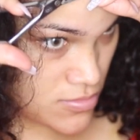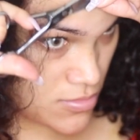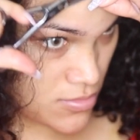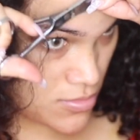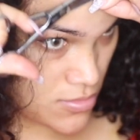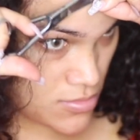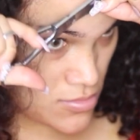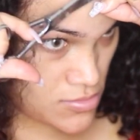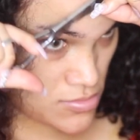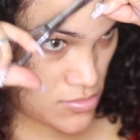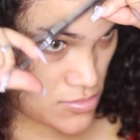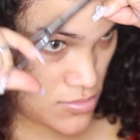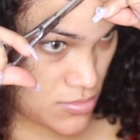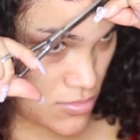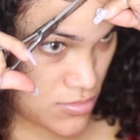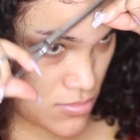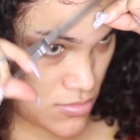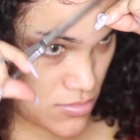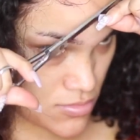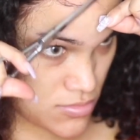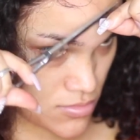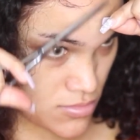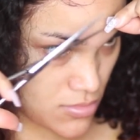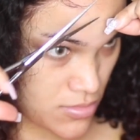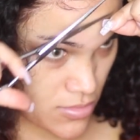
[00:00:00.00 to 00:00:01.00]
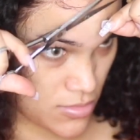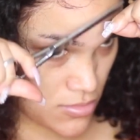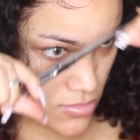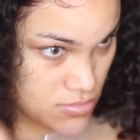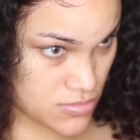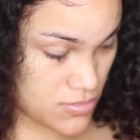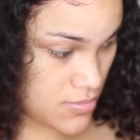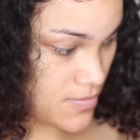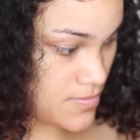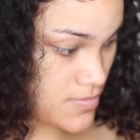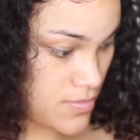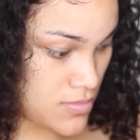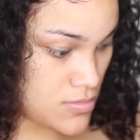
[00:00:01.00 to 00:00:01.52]
so great about it, and why I
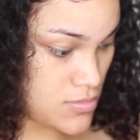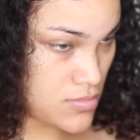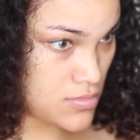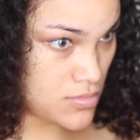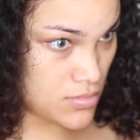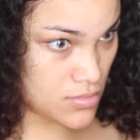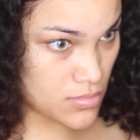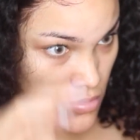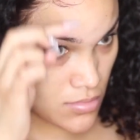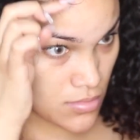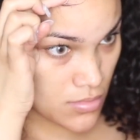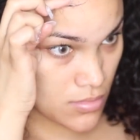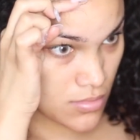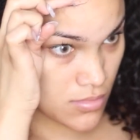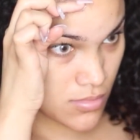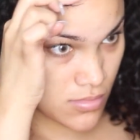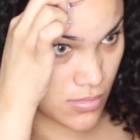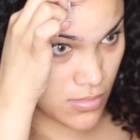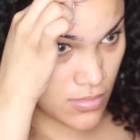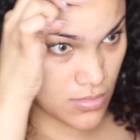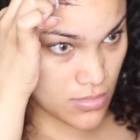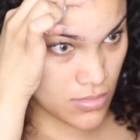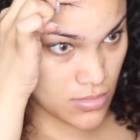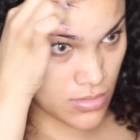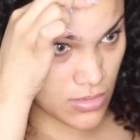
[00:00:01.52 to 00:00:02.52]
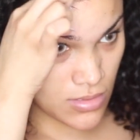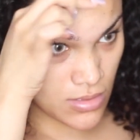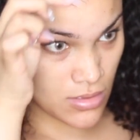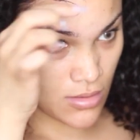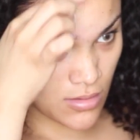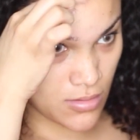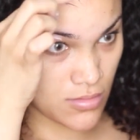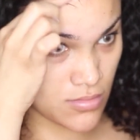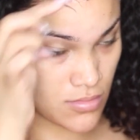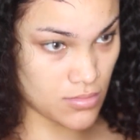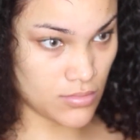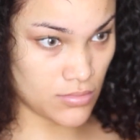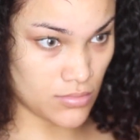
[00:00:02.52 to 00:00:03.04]
say it's great for beginners, because you
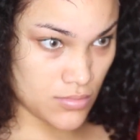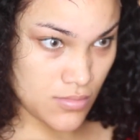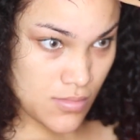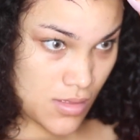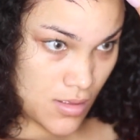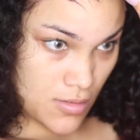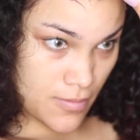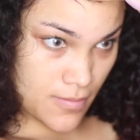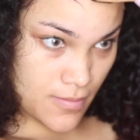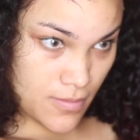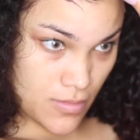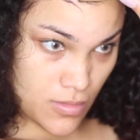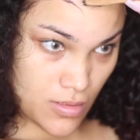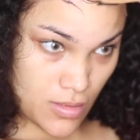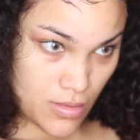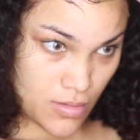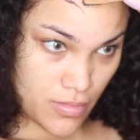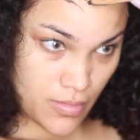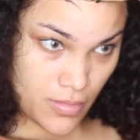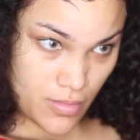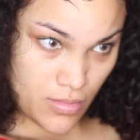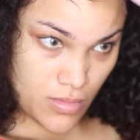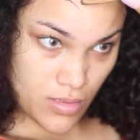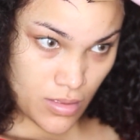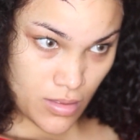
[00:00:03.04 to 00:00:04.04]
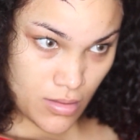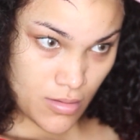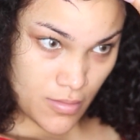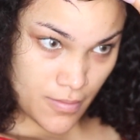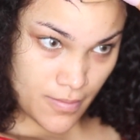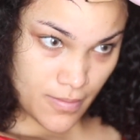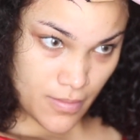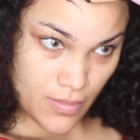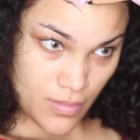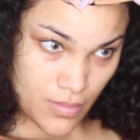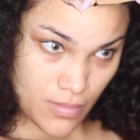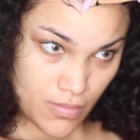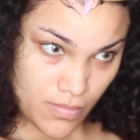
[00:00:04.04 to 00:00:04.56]
don't have to do any customization
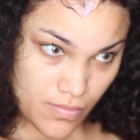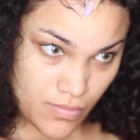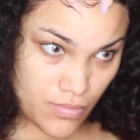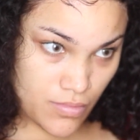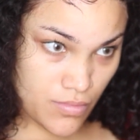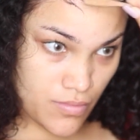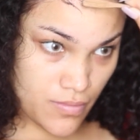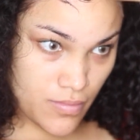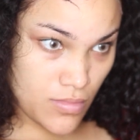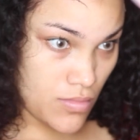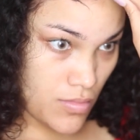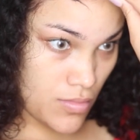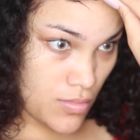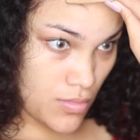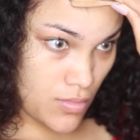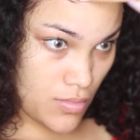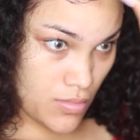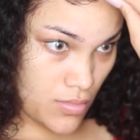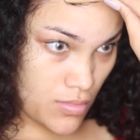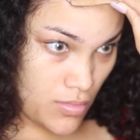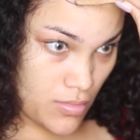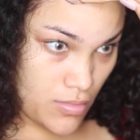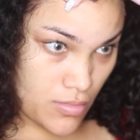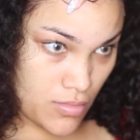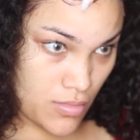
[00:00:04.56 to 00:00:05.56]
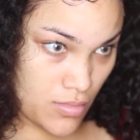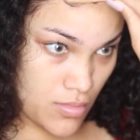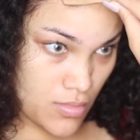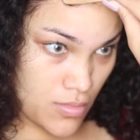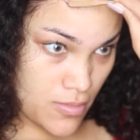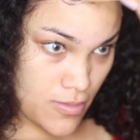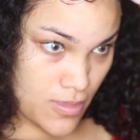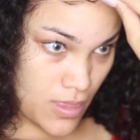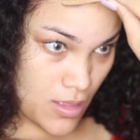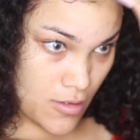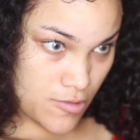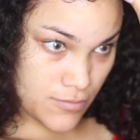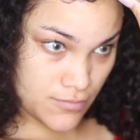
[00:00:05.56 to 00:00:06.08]
to it. You know what I mean?
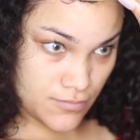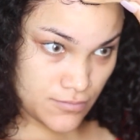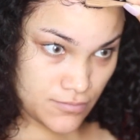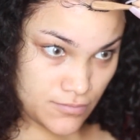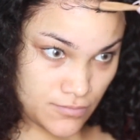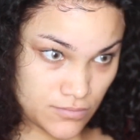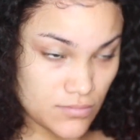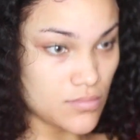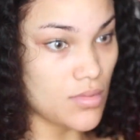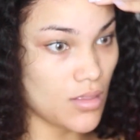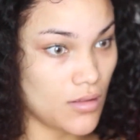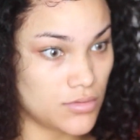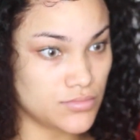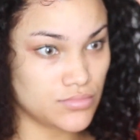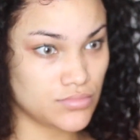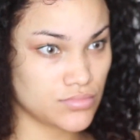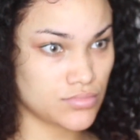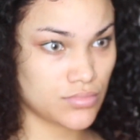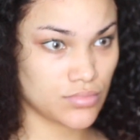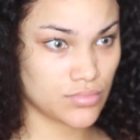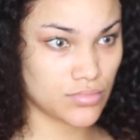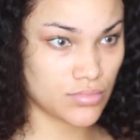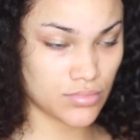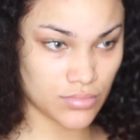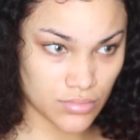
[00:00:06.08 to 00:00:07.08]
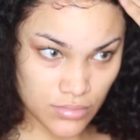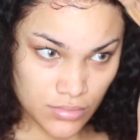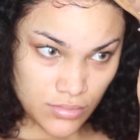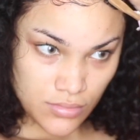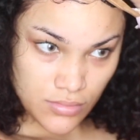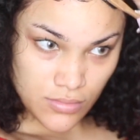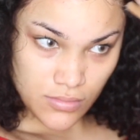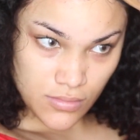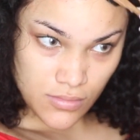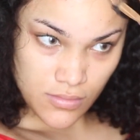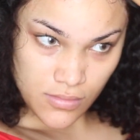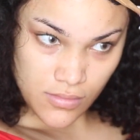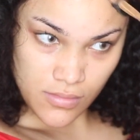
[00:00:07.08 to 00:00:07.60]
I did bleach the knots on the
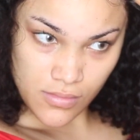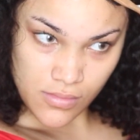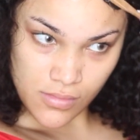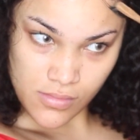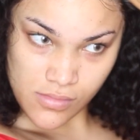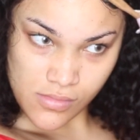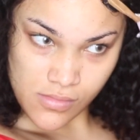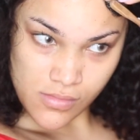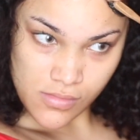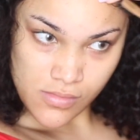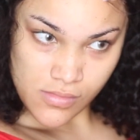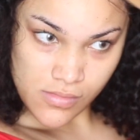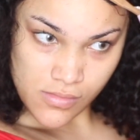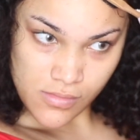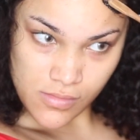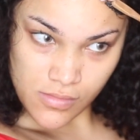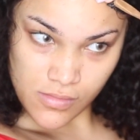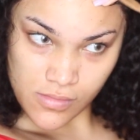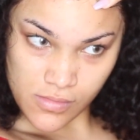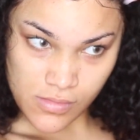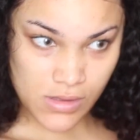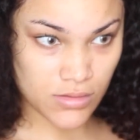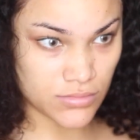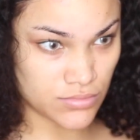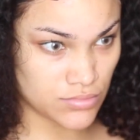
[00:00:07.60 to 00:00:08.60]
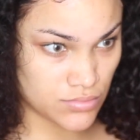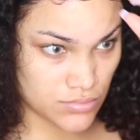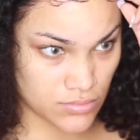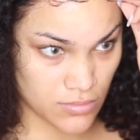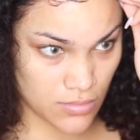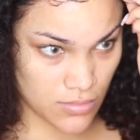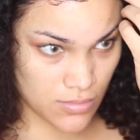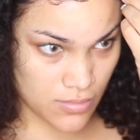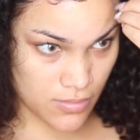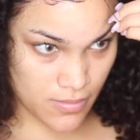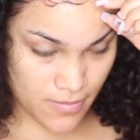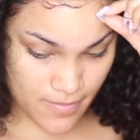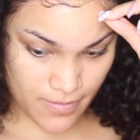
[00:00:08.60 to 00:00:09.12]
wig, but that's it. You know what I mean?
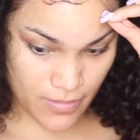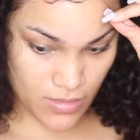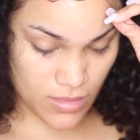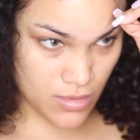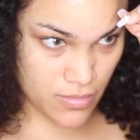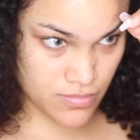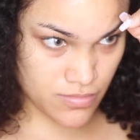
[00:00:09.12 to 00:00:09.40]
But you